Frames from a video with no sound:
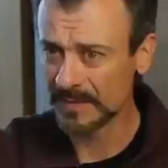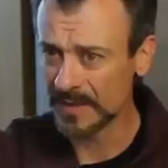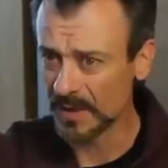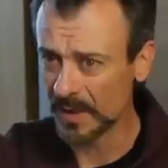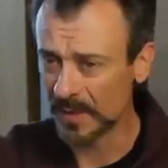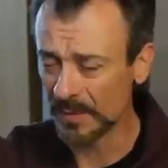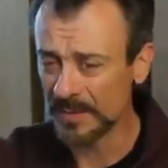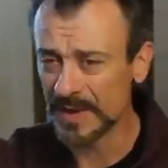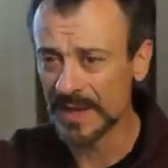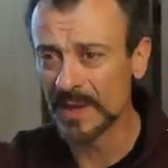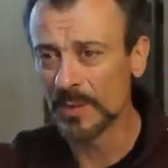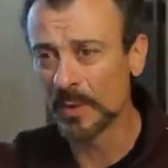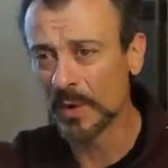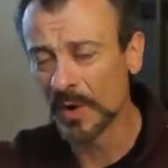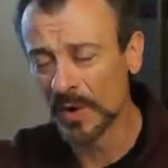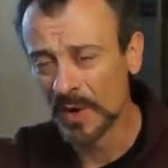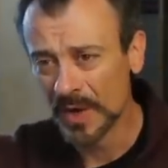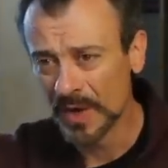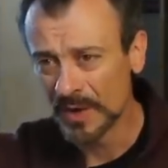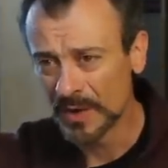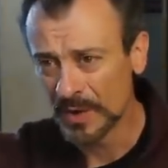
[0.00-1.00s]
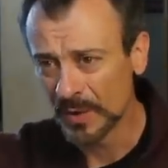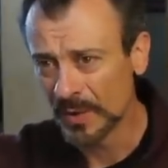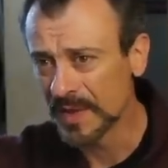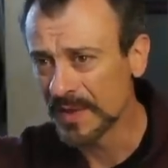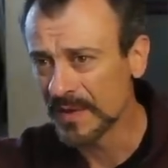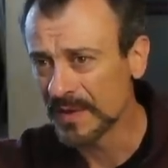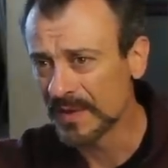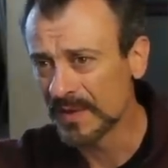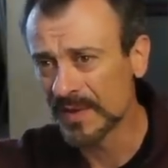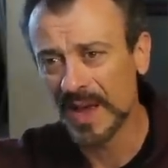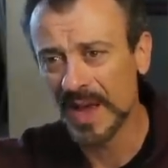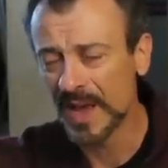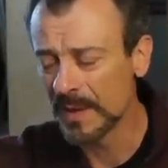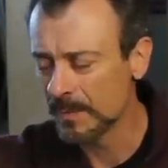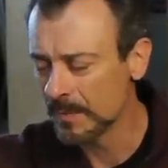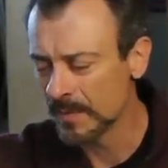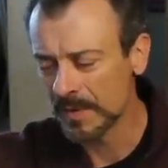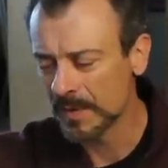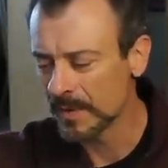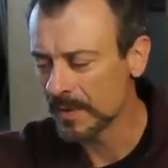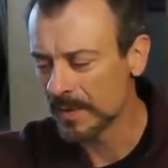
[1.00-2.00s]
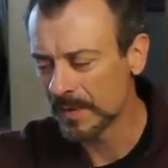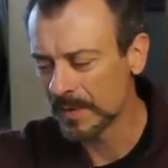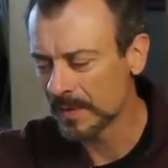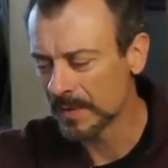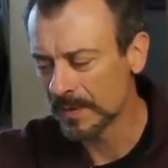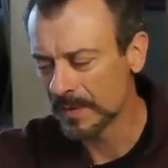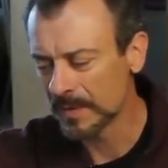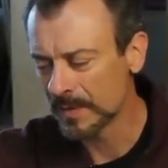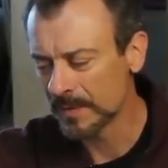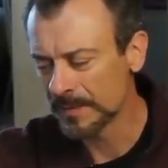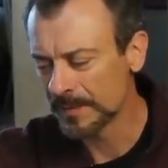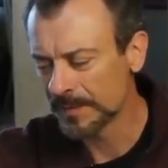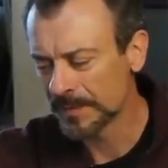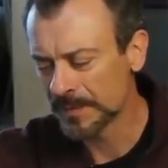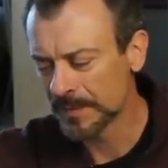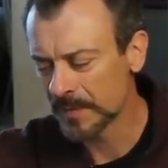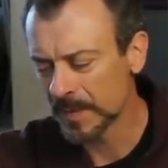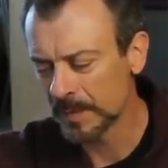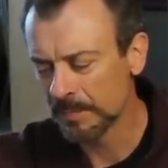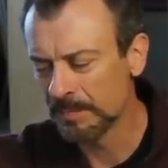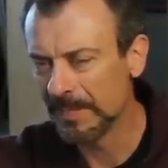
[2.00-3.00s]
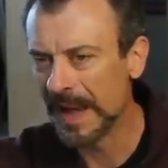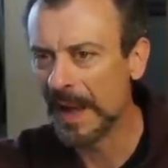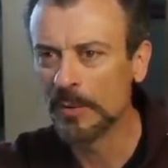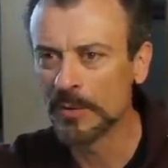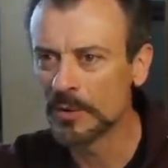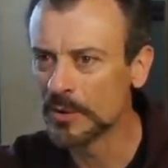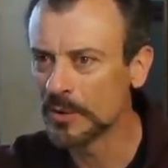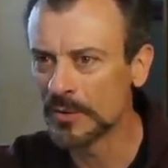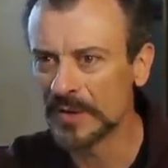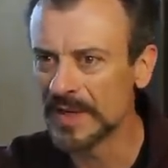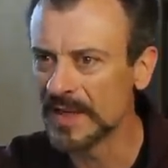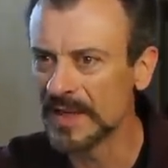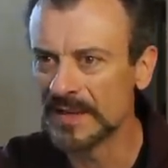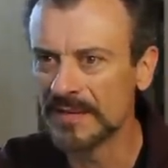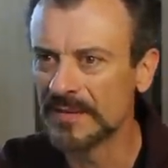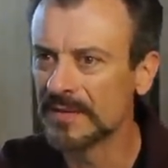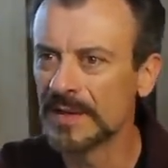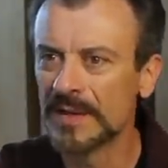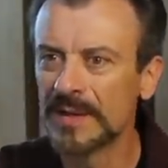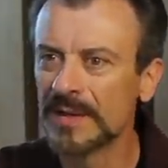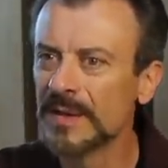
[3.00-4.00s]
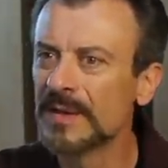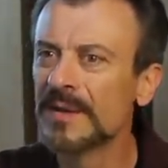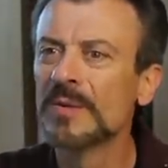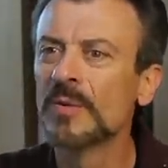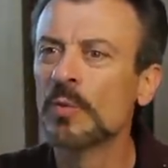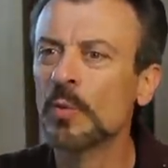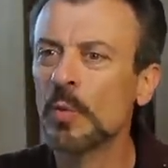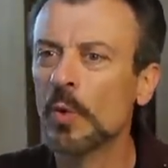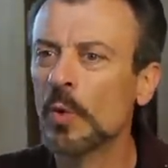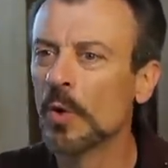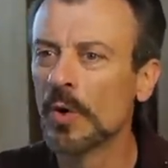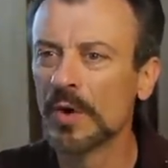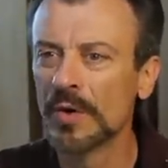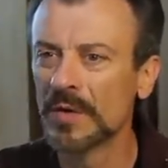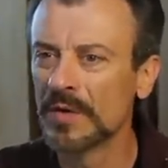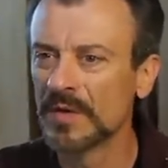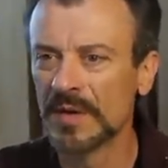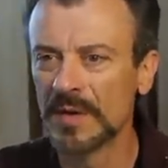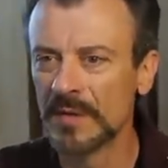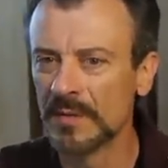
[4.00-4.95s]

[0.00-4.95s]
You know, I mean, there were, during this time, uh, uh, boundary uh, wars,